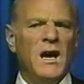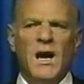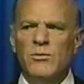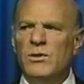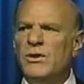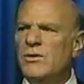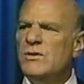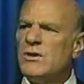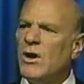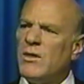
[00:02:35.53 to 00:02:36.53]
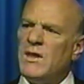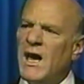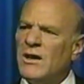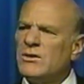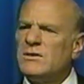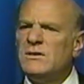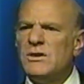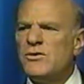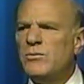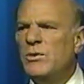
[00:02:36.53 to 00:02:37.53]
had reduced our theatrical
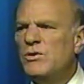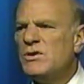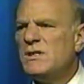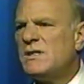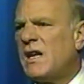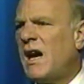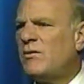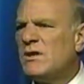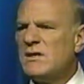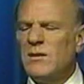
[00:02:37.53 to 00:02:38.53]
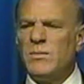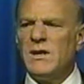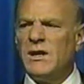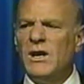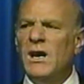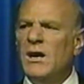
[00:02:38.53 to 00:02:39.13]
distribution staff to something